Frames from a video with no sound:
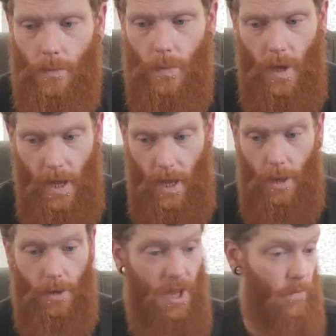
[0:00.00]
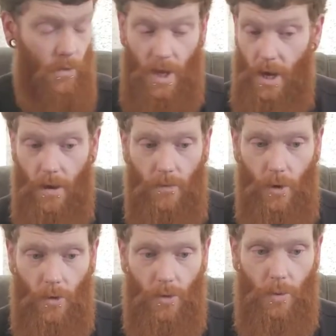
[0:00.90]
And definitely any of
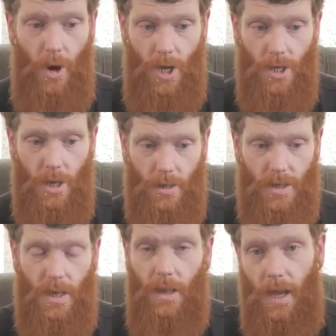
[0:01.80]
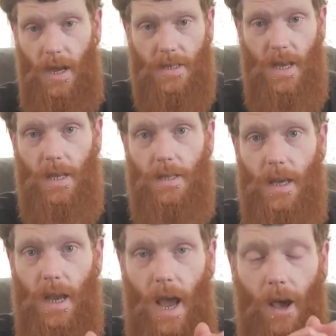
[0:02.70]
their other products. And like I said,
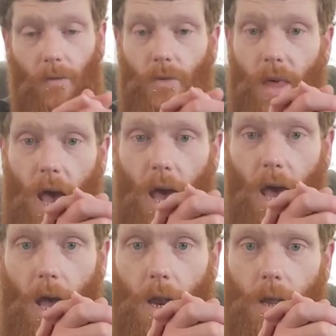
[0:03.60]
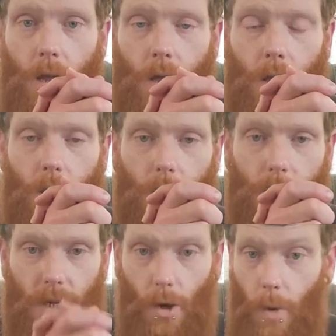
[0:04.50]
they have that
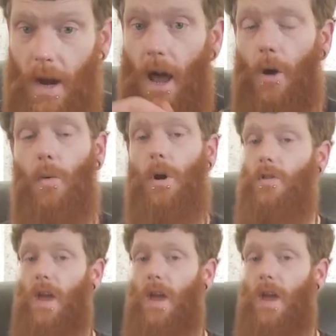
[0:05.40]
deal right now where they